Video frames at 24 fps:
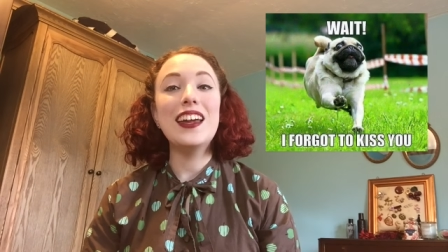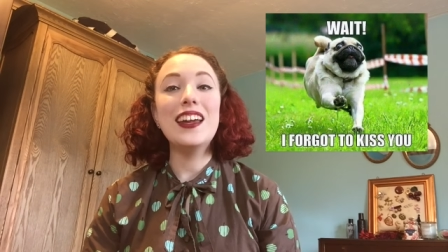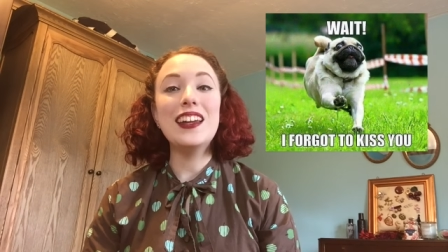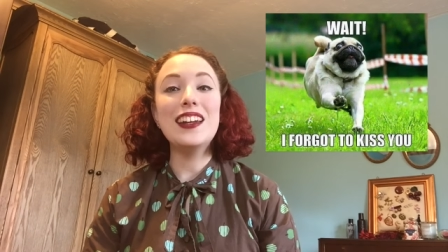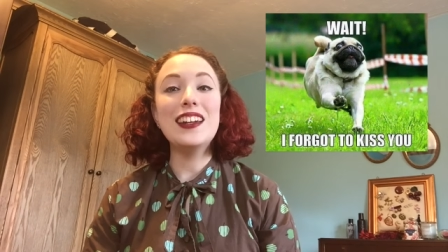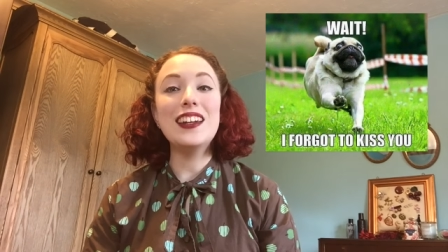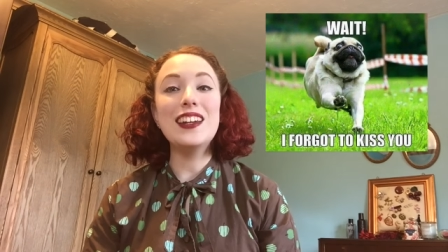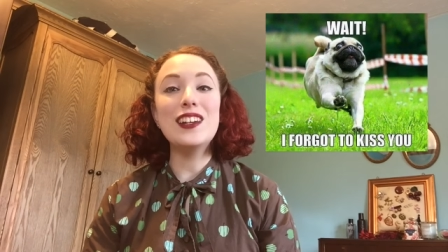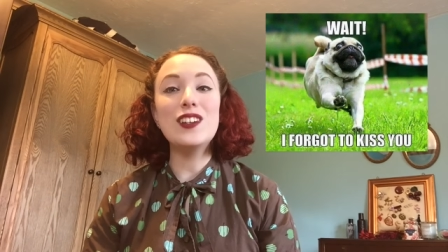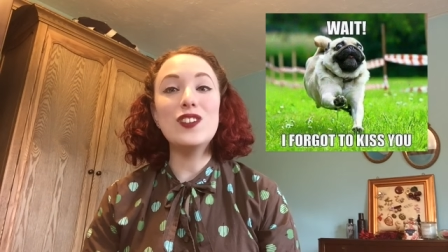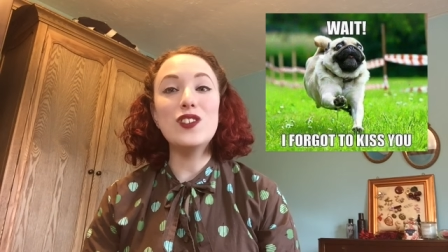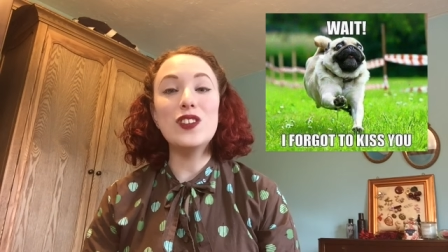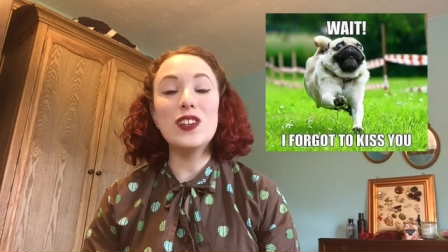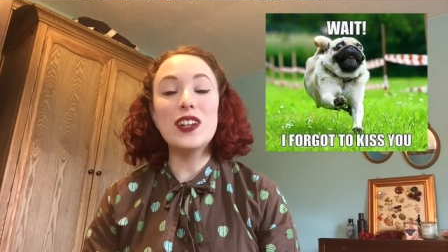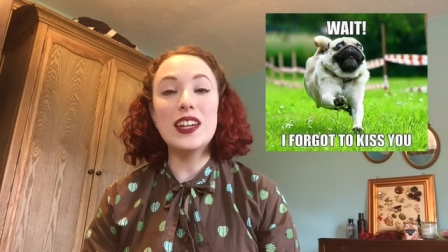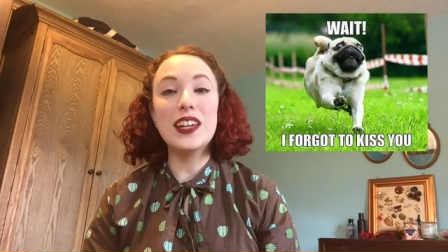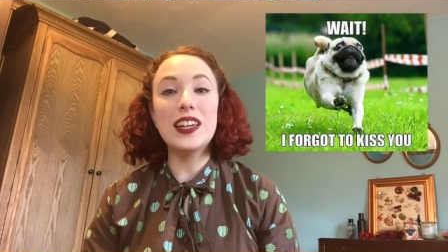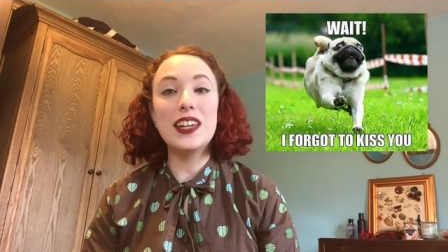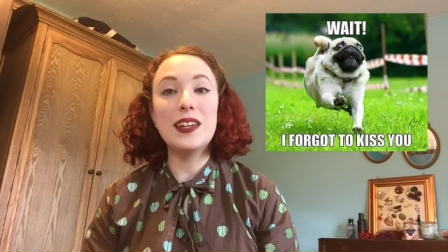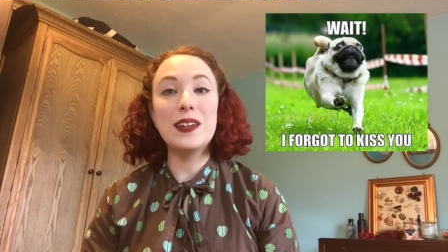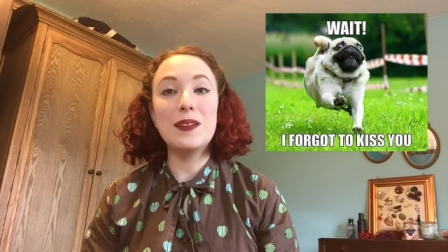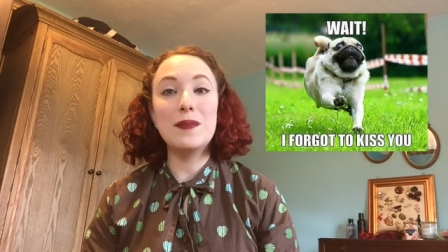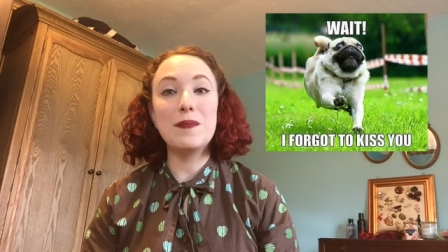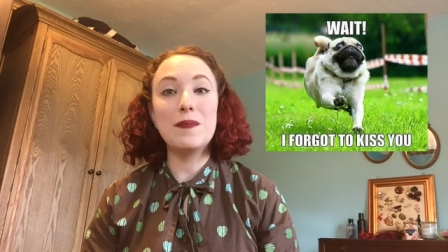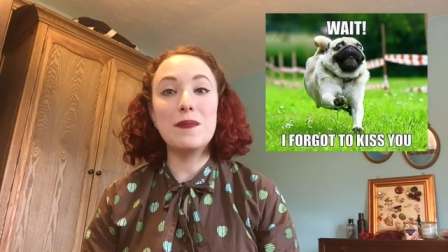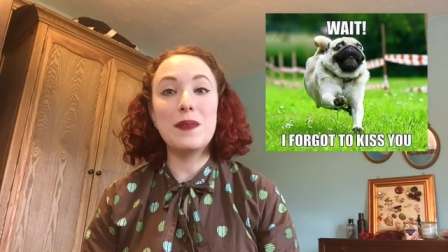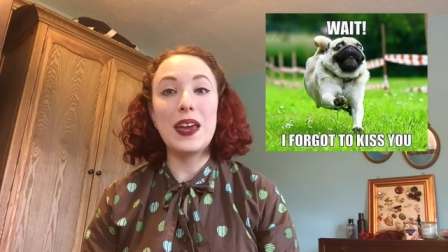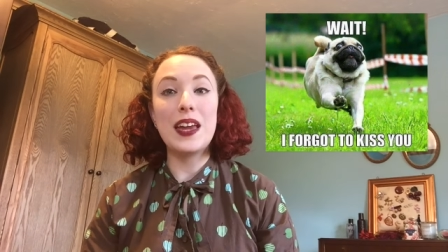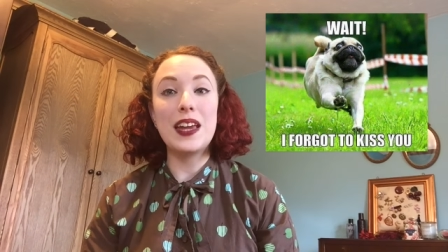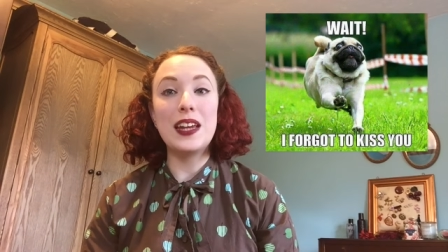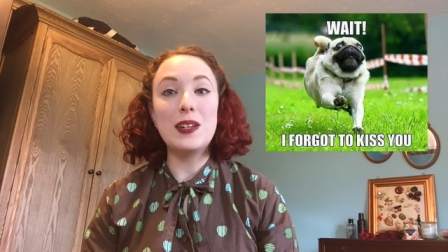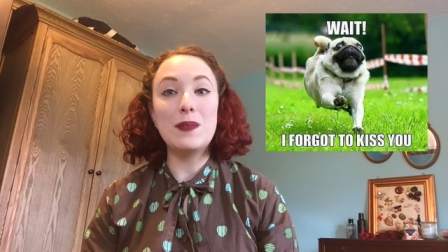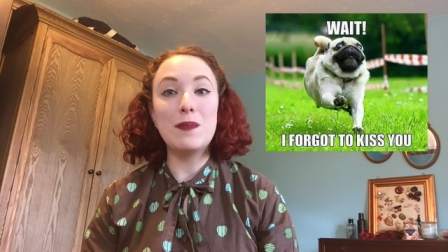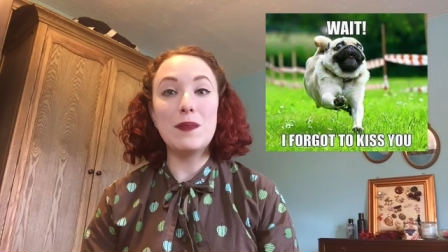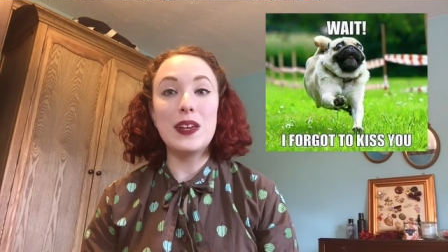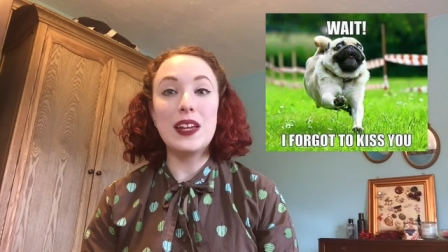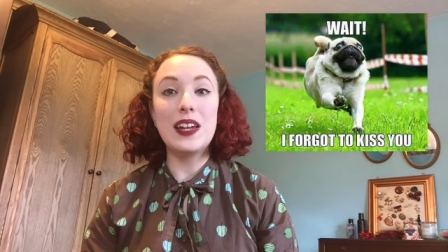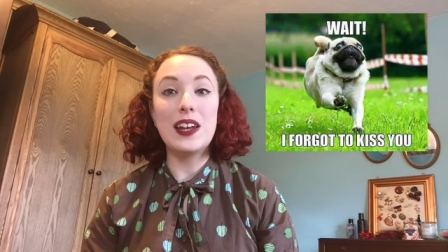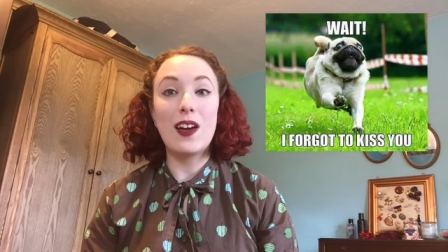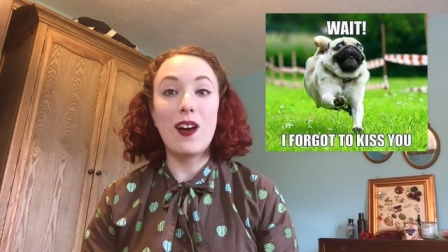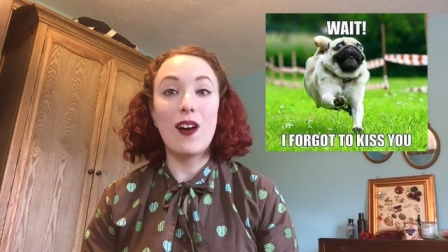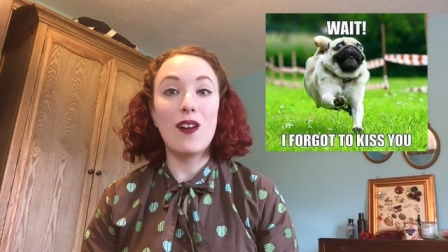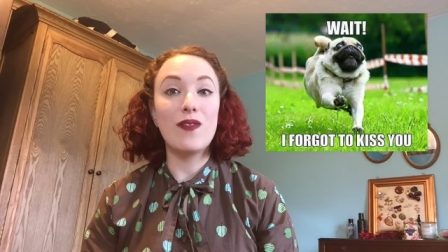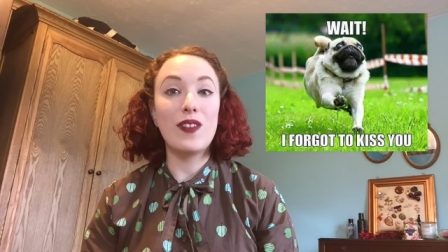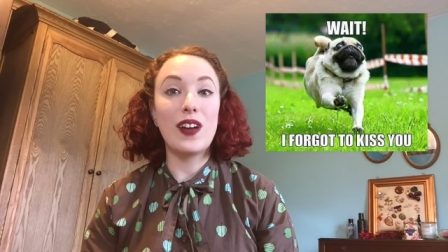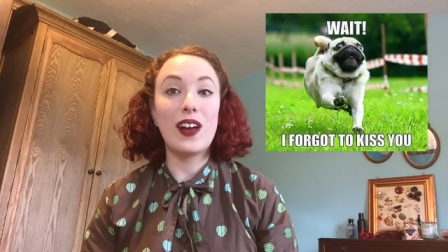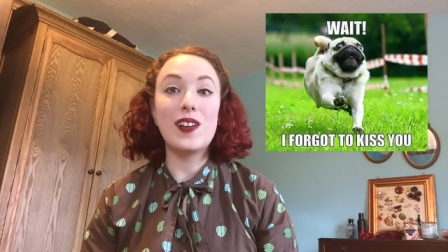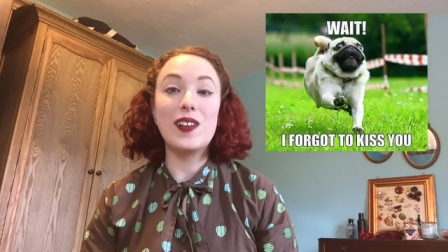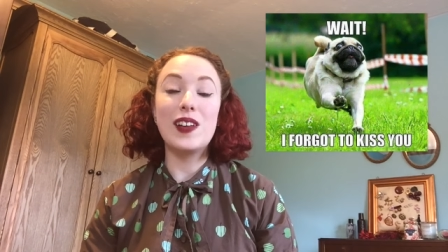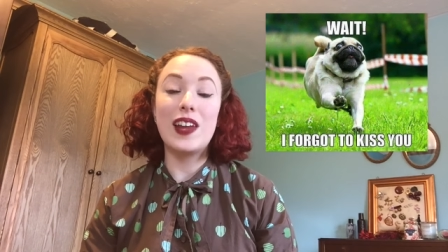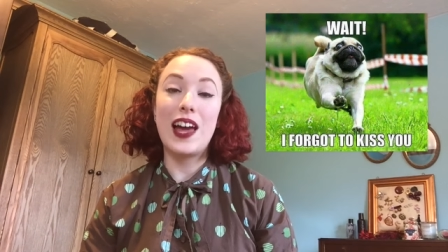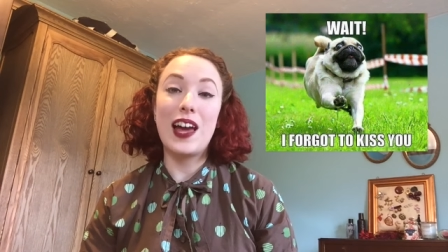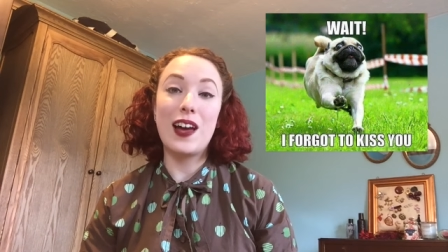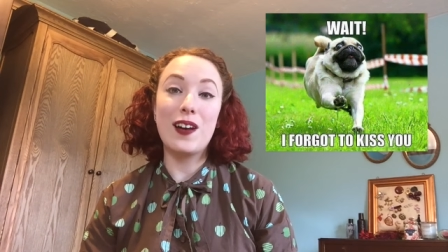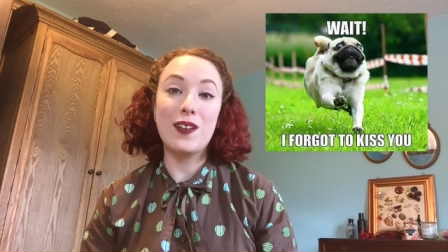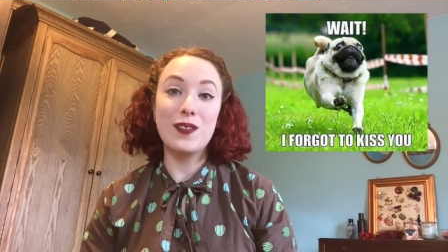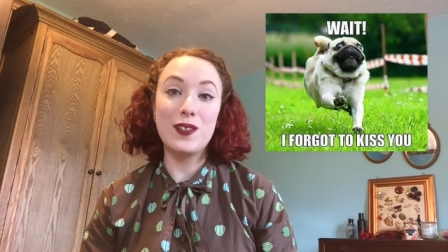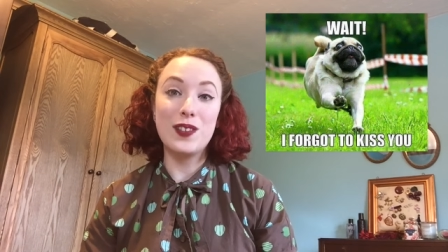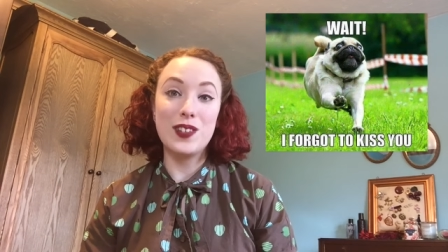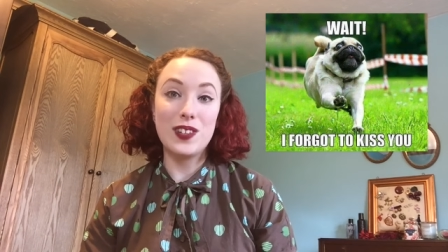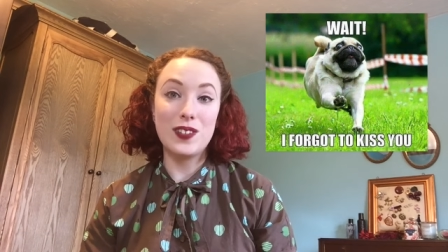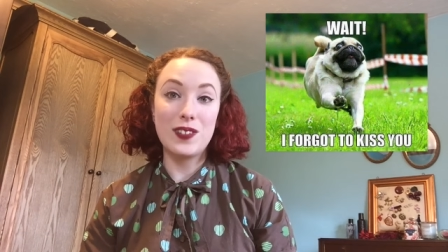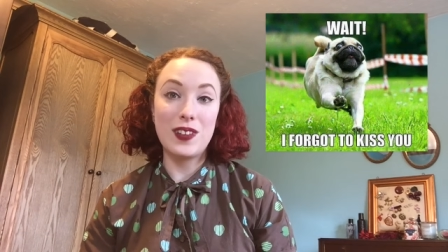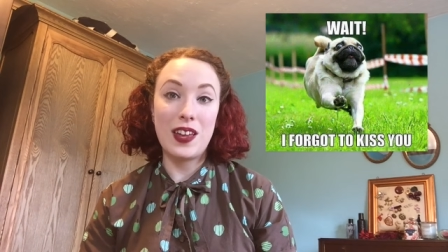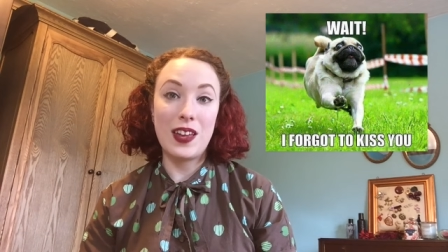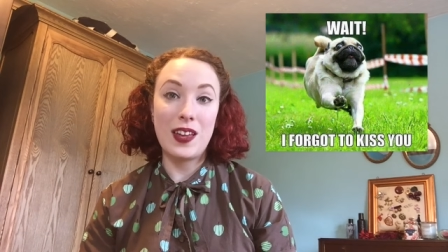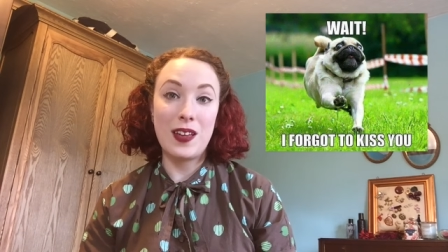It literally made me laugh out loud